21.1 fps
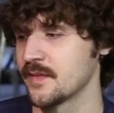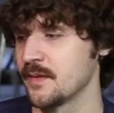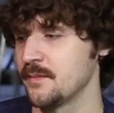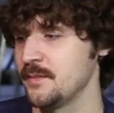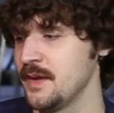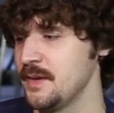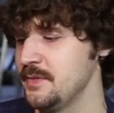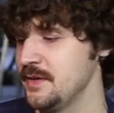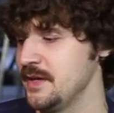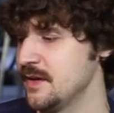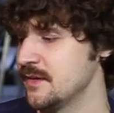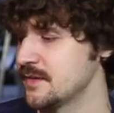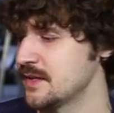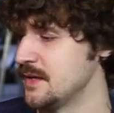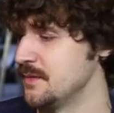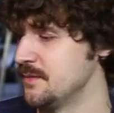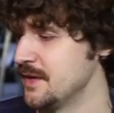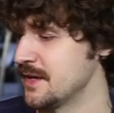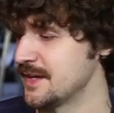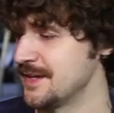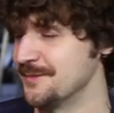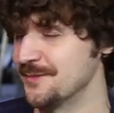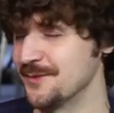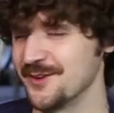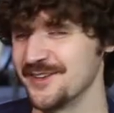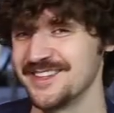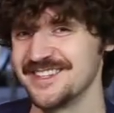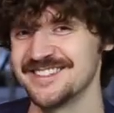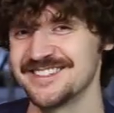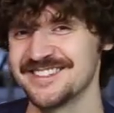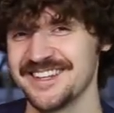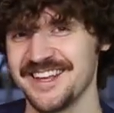maybe I'll keep making more
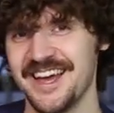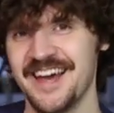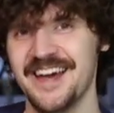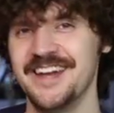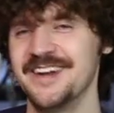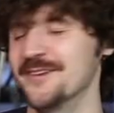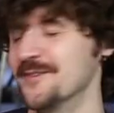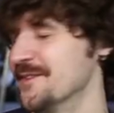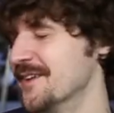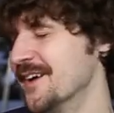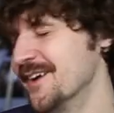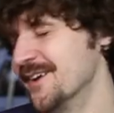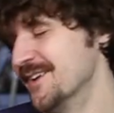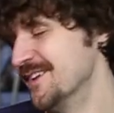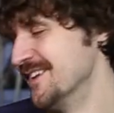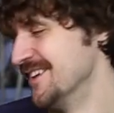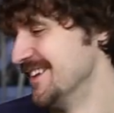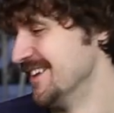of these. I don't know.